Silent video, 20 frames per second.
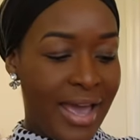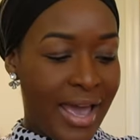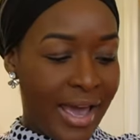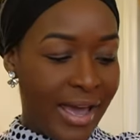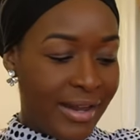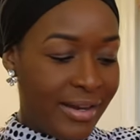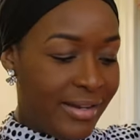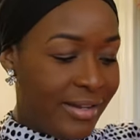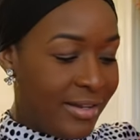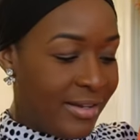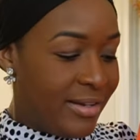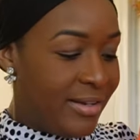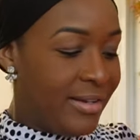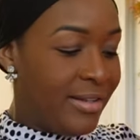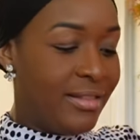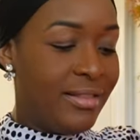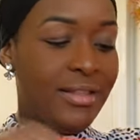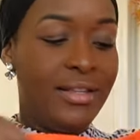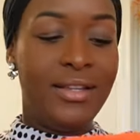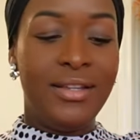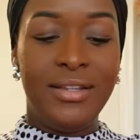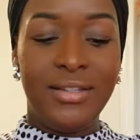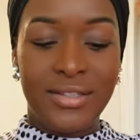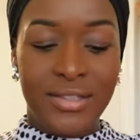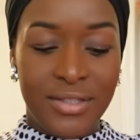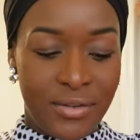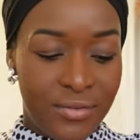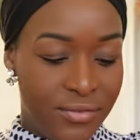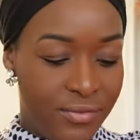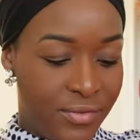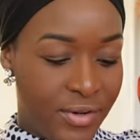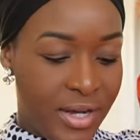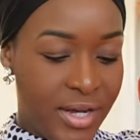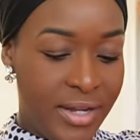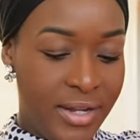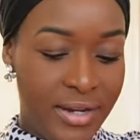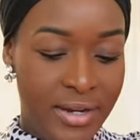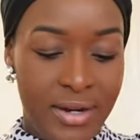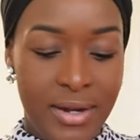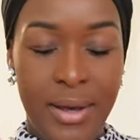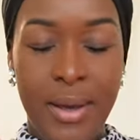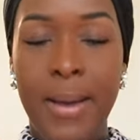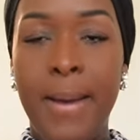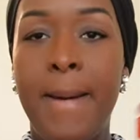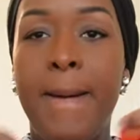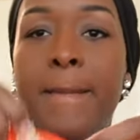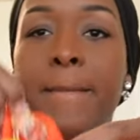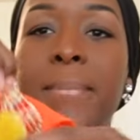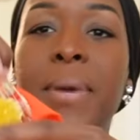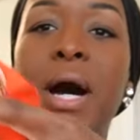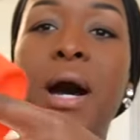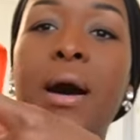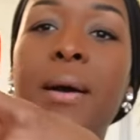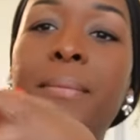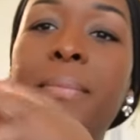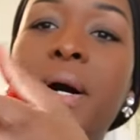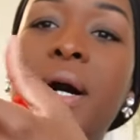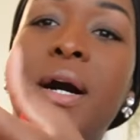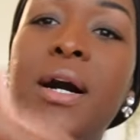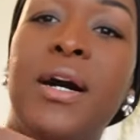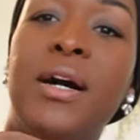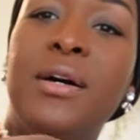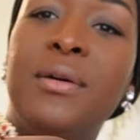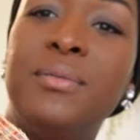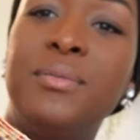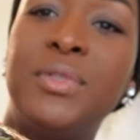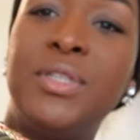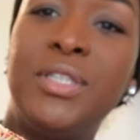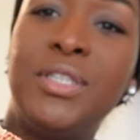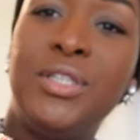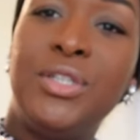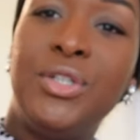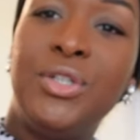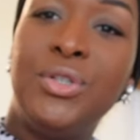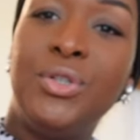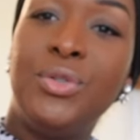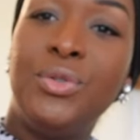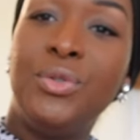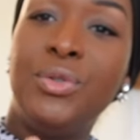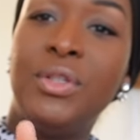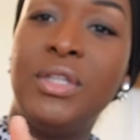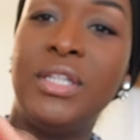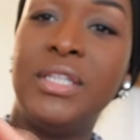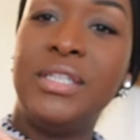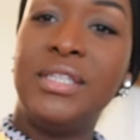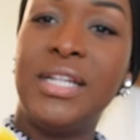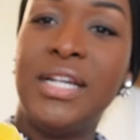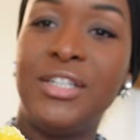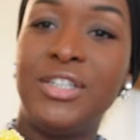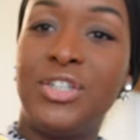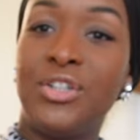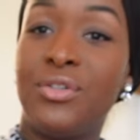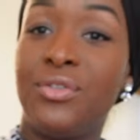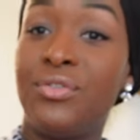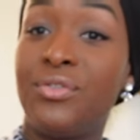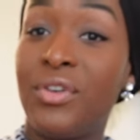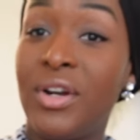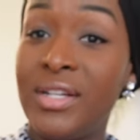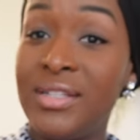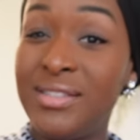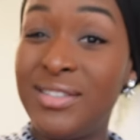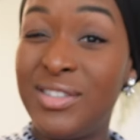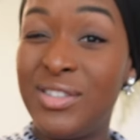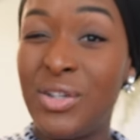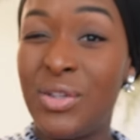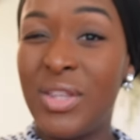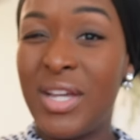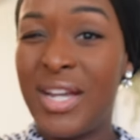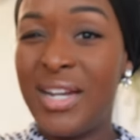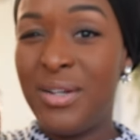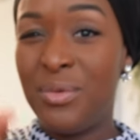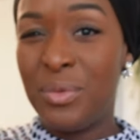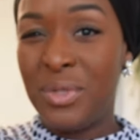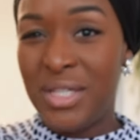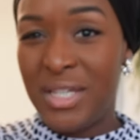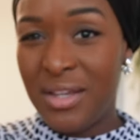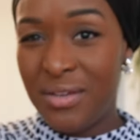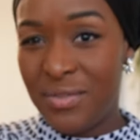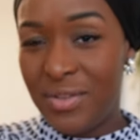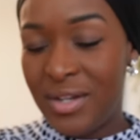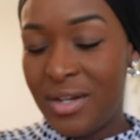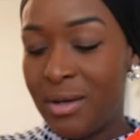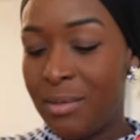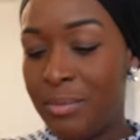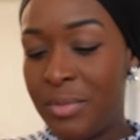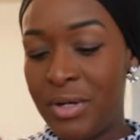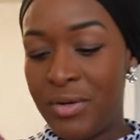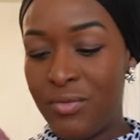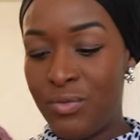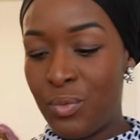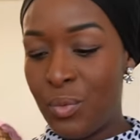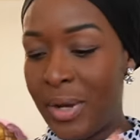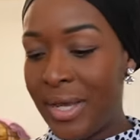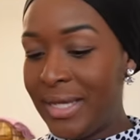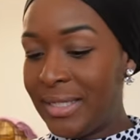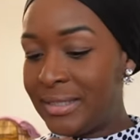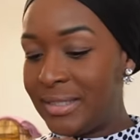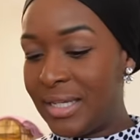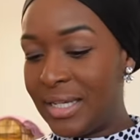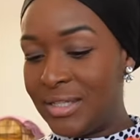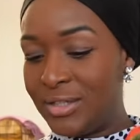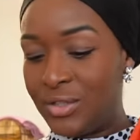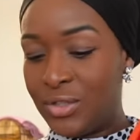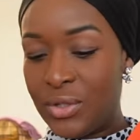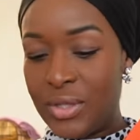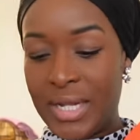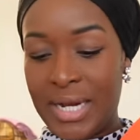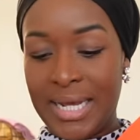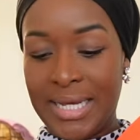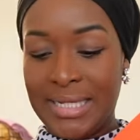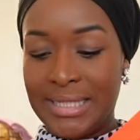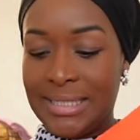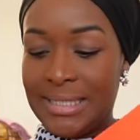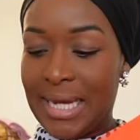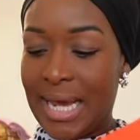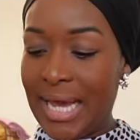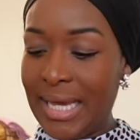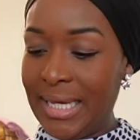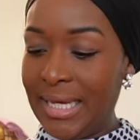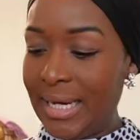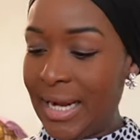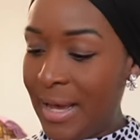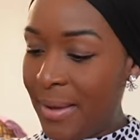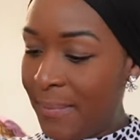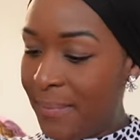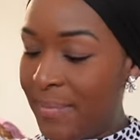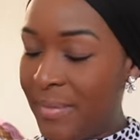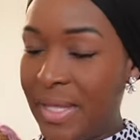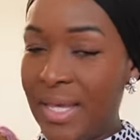added these fun pom-poms to the center front so that it would give it a bit of weight and so that I could tie it up.